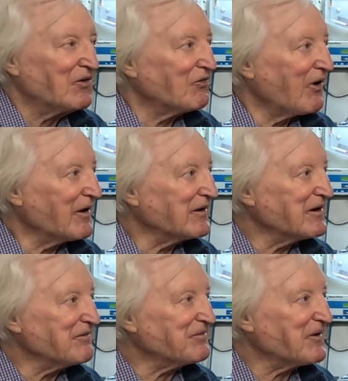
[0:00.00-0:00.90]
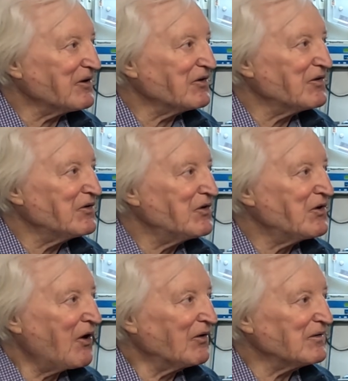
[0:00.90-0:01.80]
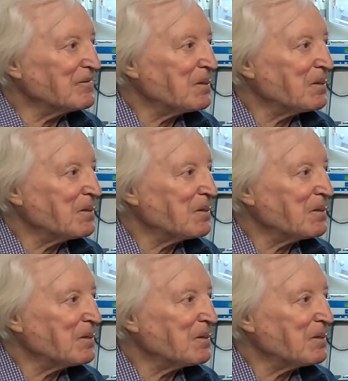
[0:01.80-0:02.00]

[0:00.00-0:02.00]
right? If they're not,